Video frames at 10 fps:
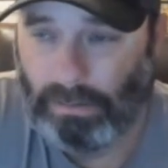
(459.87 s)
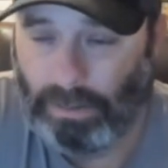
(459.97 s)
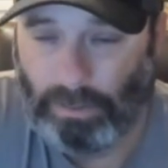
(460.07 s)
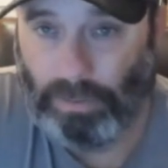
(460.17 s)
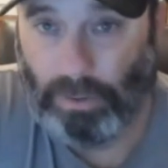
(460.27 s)

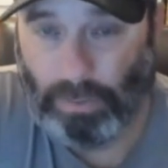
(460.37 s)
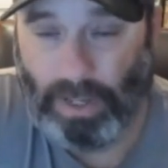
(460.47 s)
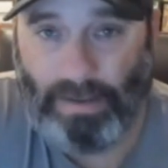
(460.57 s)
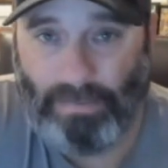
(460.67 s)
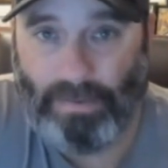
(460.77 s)
You'll
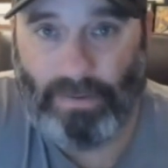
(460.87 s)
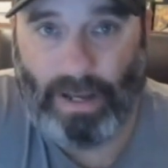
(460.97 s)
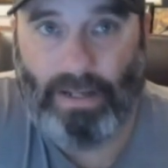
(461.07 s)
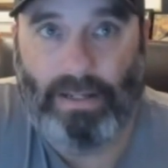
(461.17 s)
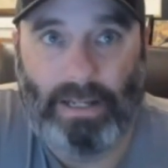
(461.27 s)
have,
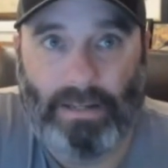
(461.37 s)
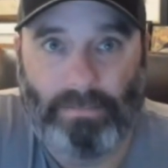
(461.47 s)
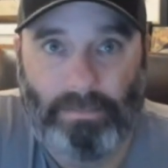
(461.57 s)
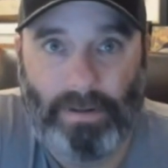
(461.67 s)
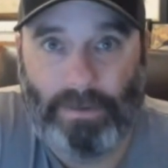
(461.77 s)

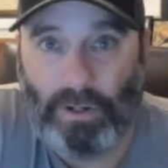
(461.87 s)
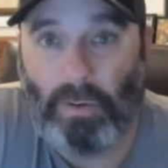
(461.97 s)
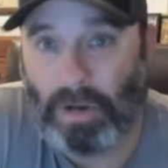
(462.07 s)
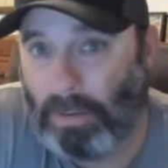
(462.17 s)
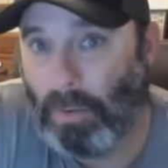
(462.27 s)
if you
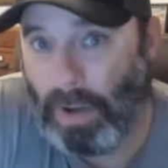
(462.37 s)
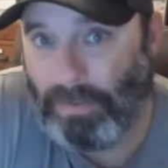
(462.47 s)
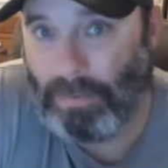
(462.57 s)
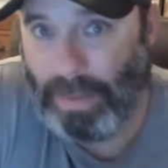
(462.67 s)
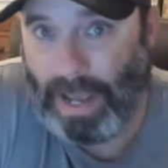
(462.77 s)
don't come away
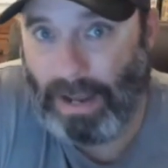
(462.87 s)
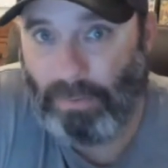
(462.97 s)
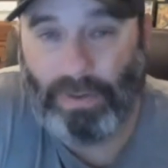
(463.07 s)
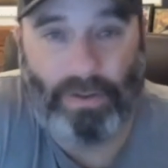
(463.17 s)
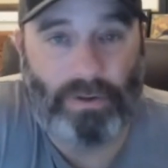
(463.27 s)
from that
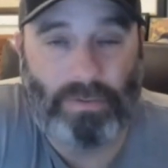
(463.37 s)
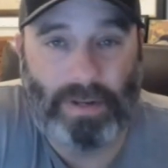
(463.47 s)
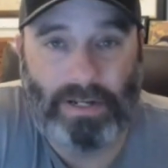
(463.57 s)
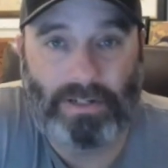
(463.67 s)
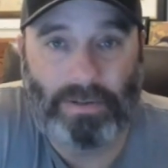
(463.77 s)
with a
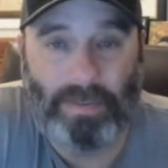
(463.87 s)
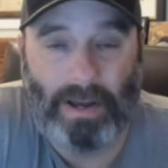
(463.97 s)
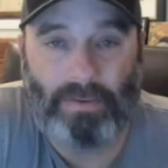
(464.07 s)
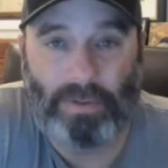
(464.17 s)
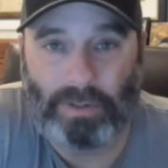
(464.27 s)
tremendous
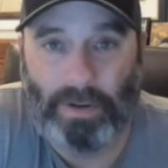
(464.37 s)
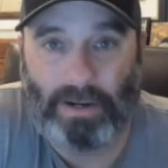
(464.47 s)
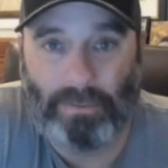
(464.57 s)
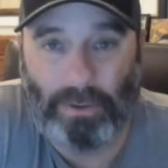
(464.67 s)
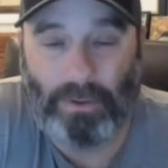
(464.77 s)
amount of
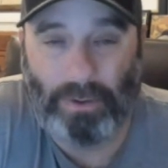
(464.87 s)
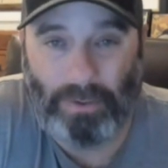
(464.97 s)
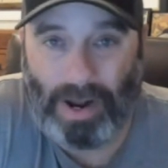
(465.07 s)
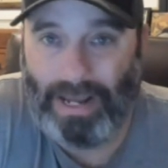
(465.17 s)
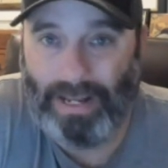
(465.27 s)
respect for Nolan
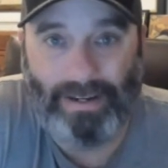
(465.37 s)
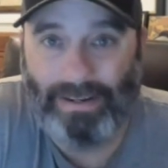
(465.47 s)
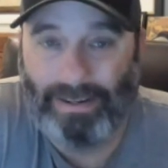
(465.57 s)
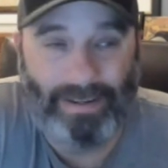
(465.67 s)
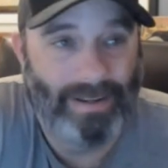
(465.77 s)
Ryan,
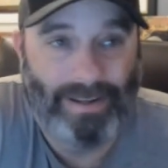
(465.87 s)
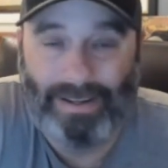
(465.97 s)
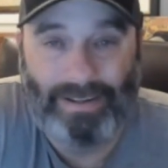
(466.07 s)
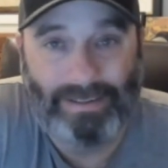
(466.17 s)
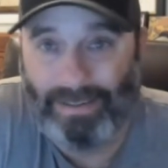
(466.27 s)

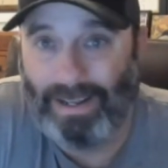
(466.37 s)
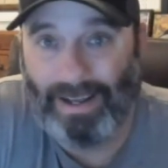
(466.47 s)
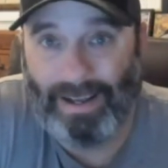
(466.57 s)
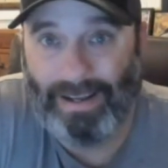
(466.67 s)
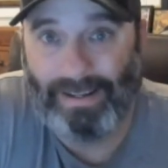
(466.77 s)

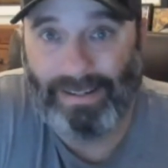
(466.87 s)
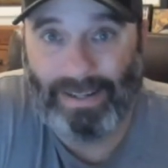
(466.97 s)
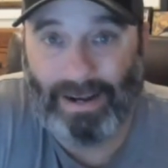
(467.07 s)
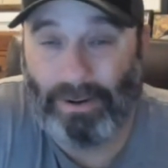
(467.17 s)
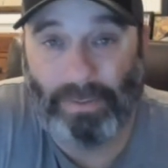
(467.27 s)
I
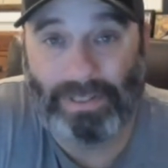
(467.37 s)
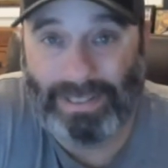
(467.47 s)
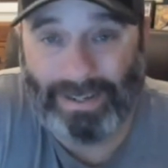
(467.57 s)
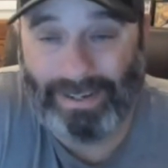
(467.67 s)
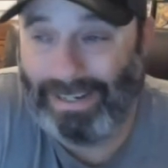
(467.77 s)
don't know what to
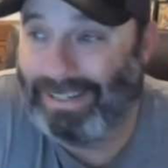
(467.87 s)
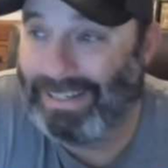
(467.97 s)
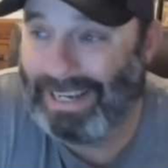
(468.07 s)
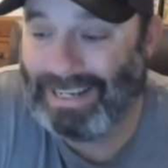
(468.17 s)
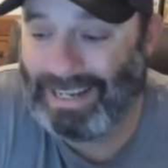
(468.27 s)
tell you.
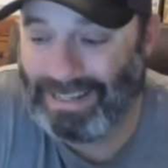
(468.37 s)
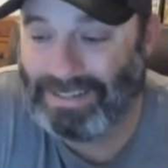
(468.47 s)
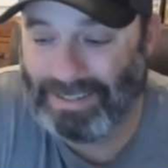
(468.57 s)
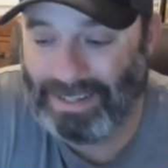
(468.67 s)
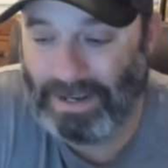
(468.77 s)

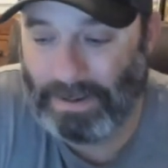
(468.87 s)
It's